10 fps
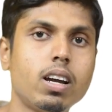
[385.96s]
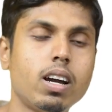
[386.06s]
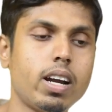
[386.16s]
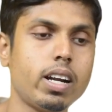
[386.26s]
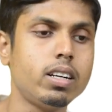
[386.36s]

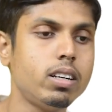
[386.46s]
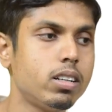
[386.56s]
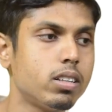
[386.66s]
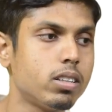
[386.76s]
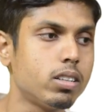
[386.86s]

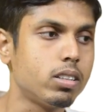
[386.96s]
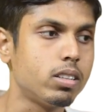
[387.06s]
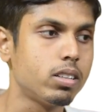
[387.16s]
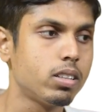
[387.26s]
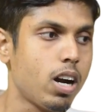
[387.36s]
and a
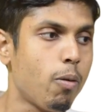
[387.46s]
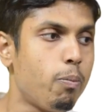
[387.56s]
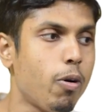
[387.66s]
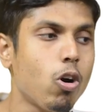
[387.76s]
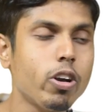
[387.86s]

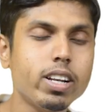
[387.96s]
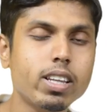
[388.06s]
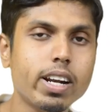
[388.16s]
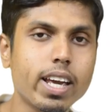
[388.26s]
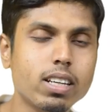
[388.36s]
point
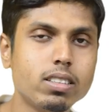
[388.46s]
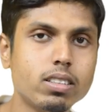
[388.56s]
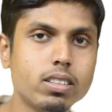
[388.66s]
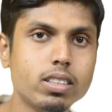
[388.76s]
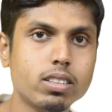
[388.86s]
that
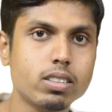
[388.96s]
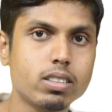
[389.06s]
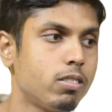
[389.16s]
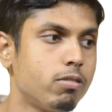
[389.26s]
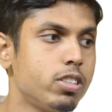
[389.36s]
exists
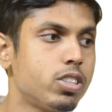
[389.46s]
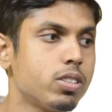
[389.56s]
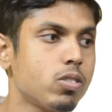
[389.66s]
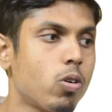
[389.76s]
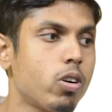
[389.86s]
which
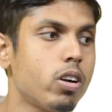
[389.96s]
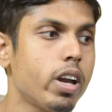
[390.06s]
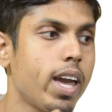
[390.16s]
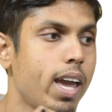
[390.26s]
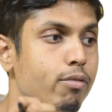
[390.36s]
is on
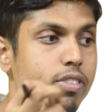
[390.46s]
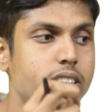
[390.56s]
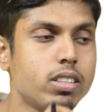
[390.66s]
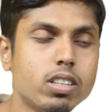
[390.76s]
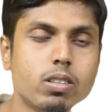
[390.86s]
every
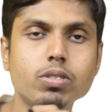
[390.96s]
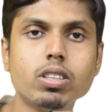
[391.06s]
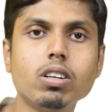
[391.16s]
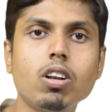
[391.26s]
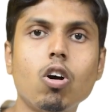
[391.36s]

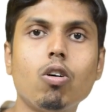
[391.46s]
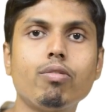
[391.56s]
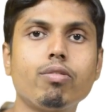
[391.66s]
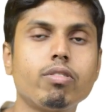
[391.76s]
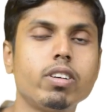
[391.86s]
circumcircle of
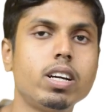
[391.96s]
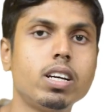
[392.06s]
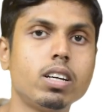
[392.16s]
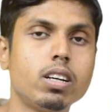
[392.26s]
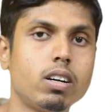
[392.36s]

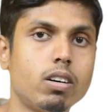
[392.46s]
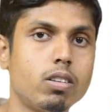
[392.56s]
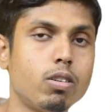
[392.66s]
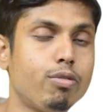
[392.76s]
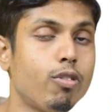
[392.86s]

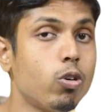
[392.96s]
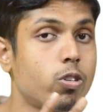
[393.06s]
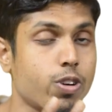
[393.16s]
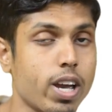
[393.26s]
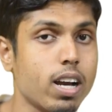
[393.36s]
the 4
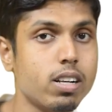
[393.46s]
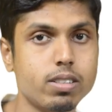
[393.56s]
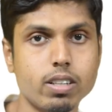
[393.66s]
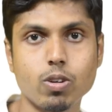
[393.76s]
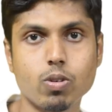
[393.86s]
triangles
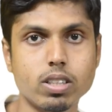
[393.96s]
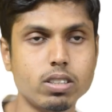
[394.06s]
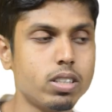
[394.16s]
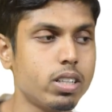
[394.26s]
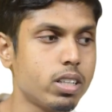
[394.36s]
that you
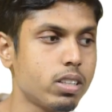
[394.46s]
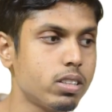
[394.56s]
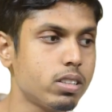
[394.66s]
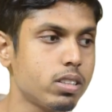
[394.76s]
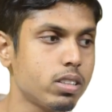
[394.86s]
consider in
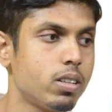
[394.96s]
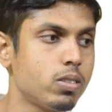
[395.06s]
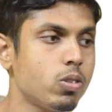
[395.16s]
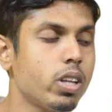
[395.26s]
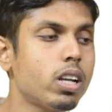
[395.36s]
this.
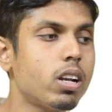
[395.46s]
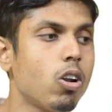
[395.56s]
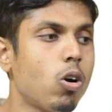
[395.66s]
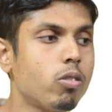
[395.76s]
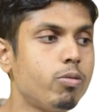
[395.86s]
So there are a
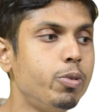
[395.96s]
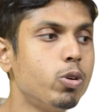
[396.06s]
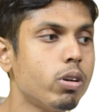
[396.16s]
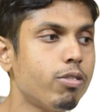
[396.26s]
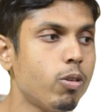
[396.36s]
lot of
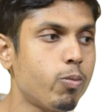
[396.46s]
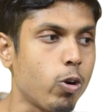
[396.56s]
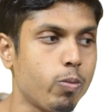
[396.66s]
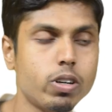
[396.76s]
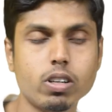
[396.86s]
beautiful
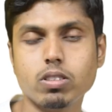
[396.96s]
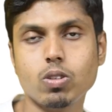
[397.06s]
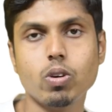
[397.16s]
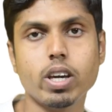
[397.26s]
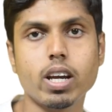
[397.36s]
properties
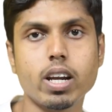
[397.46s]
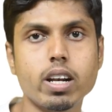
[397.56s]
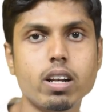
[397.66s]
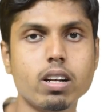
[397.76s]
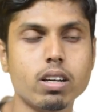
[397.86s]
you
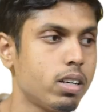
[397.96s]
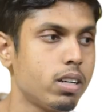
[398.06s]
can